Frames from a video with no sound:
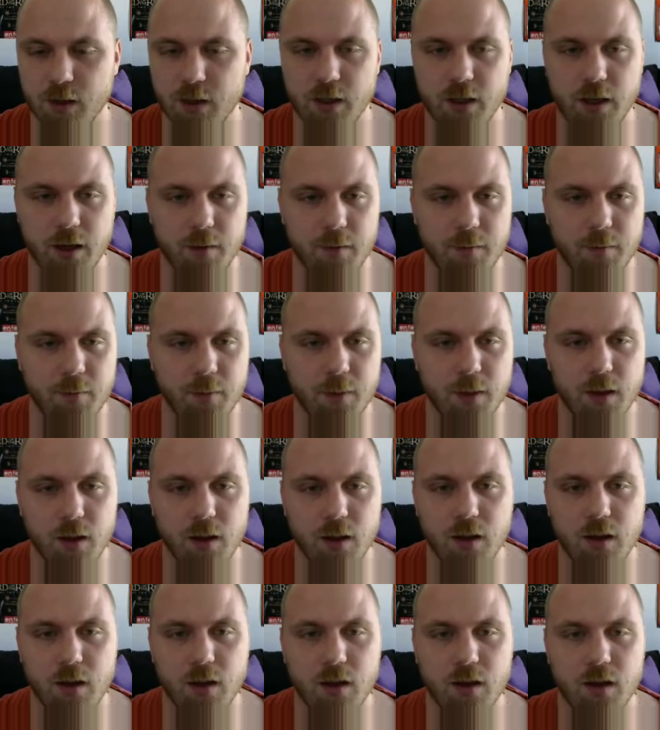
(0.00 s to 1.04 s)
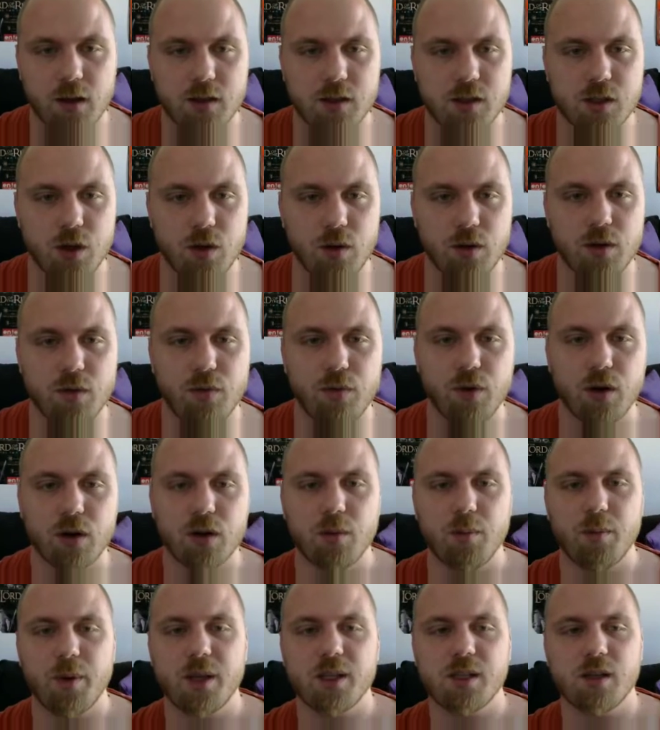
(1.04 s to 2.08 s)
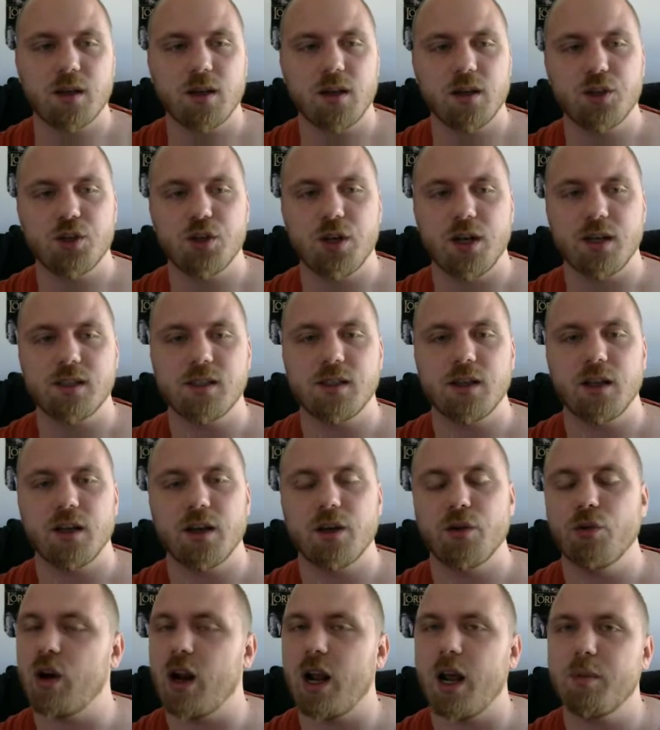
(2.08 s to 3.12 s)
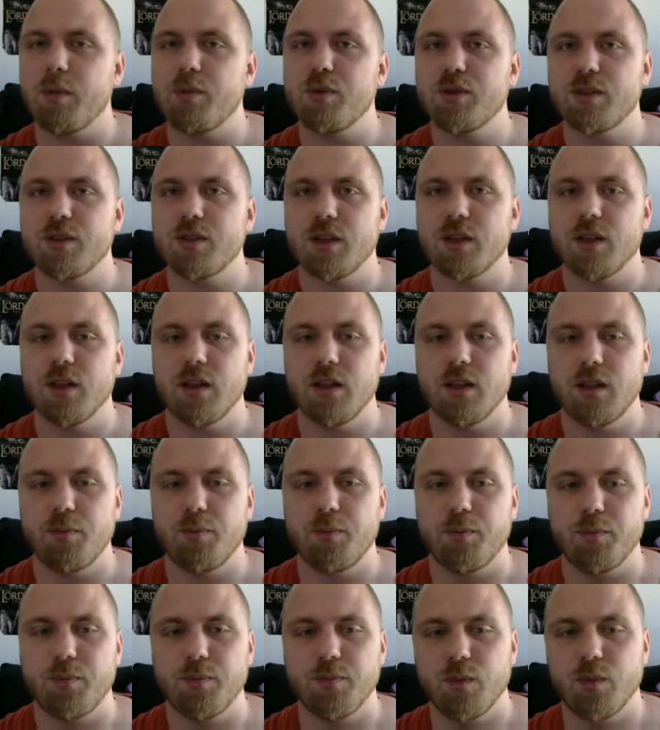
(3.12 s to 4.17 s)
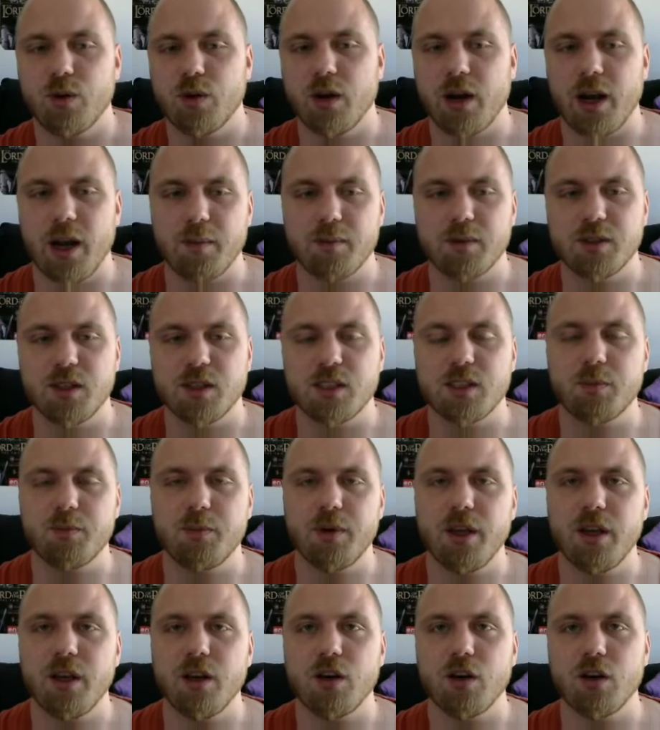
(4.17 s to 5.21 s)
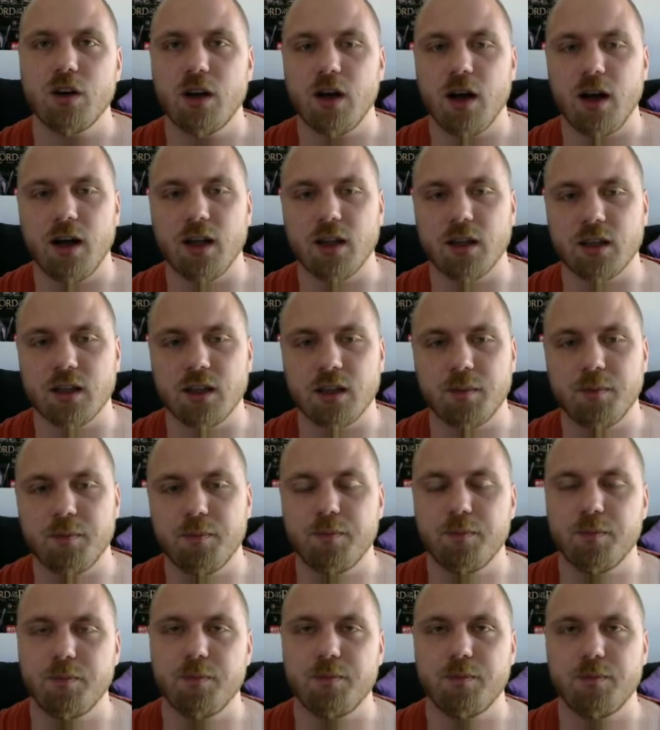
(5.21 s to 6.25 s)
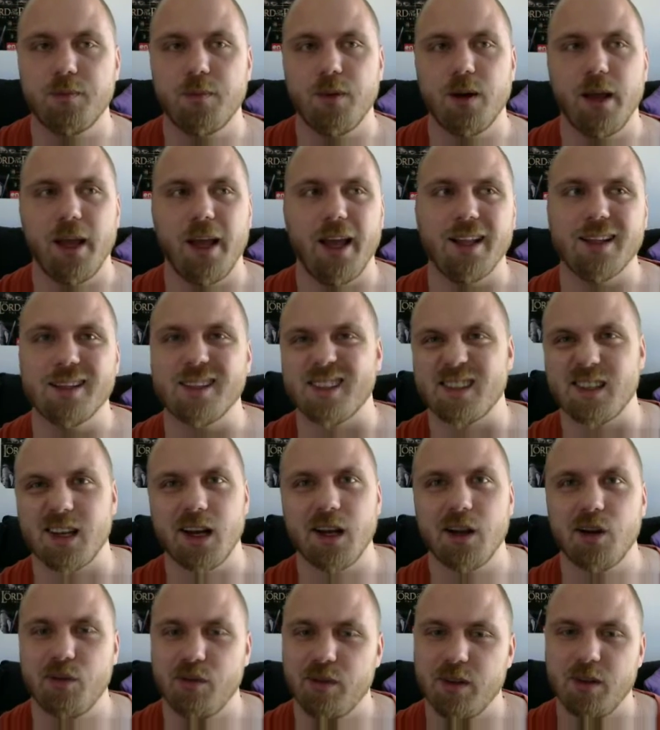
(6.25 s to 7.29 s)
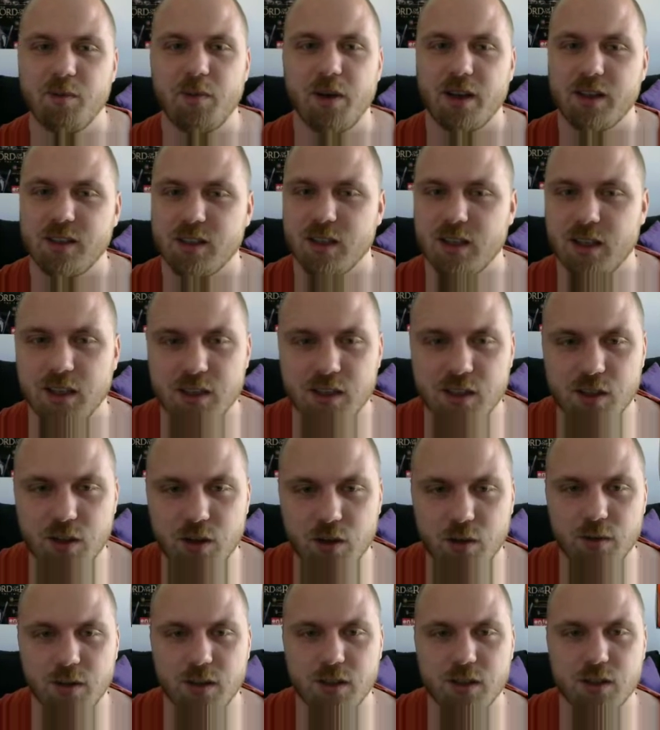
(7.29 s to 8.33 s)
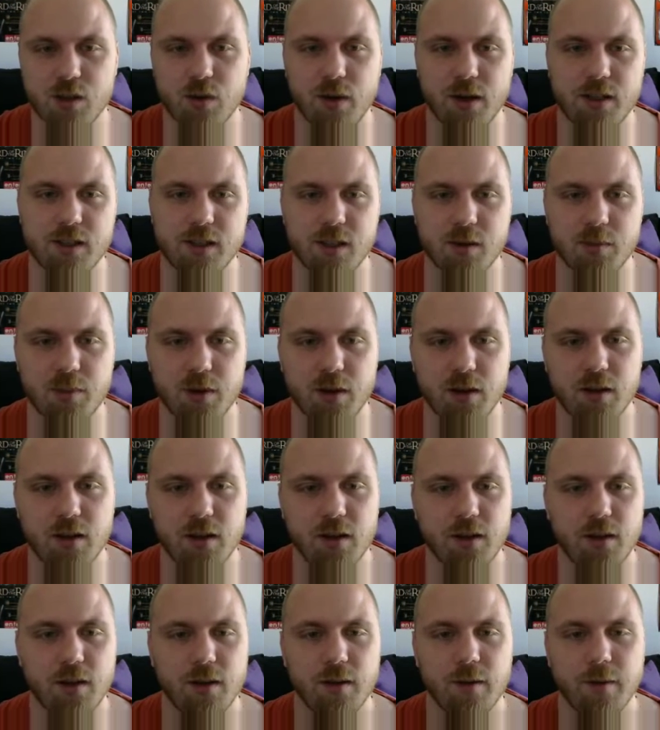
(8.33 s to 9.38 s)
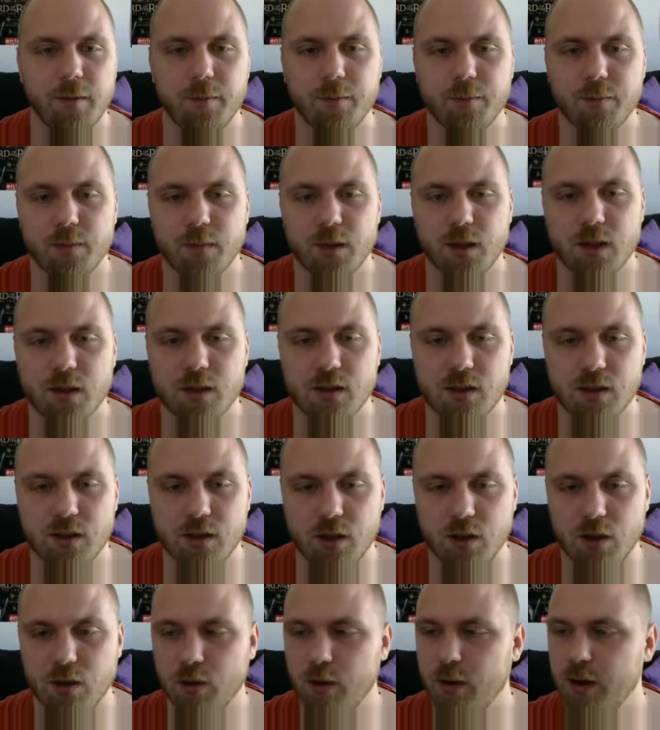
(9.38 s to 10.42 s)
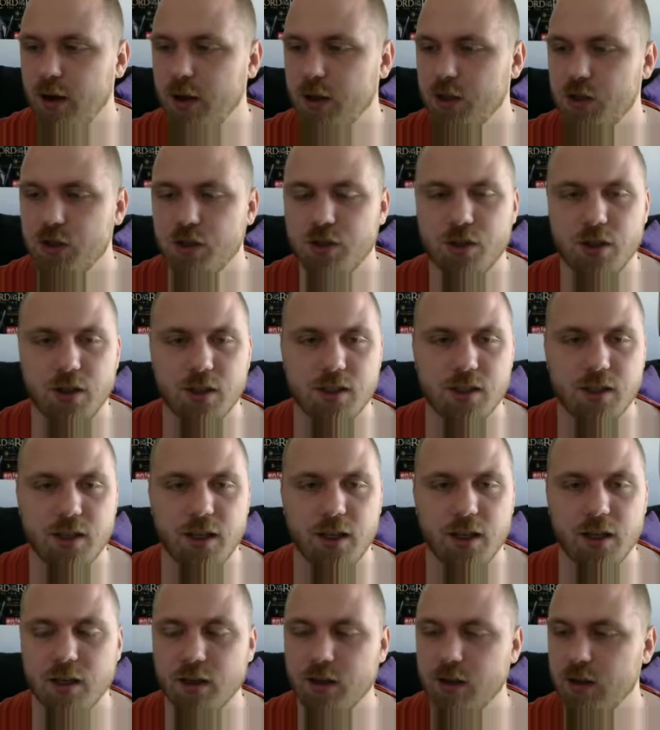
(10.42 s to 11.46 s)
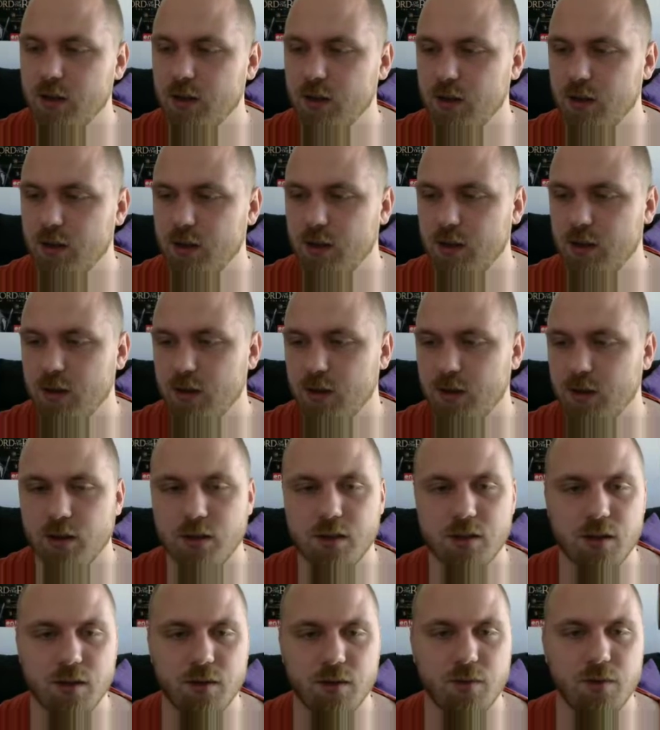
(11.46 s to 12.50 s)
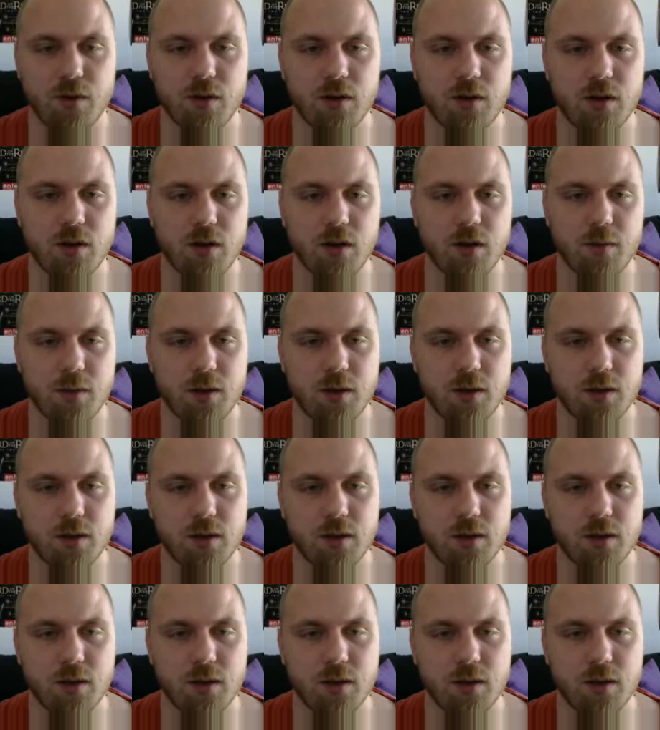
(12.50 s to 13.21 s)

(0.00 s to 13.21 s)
Yeah. So the front arm basically just grabs the spear on the end side of it, basically. So it's quite simple. So I should just take it's on front arm.